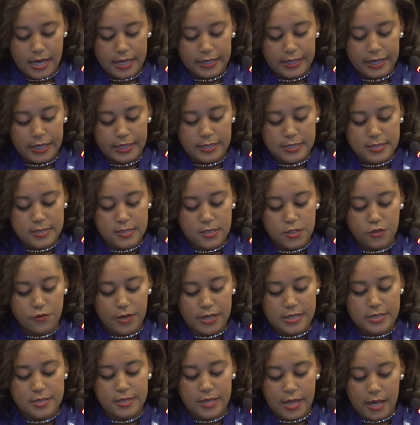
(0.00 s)
against
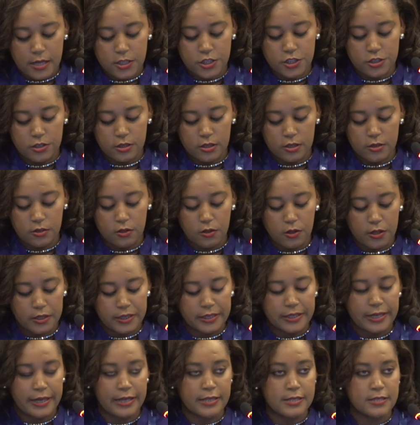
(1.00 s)
transnational
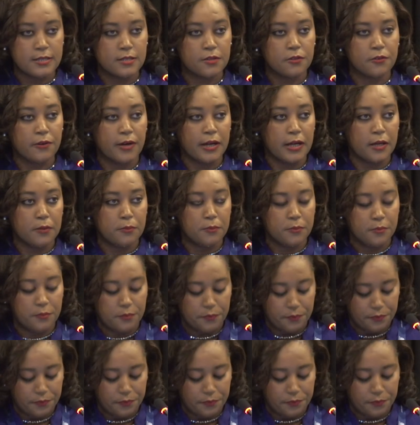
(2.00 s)
organized crime.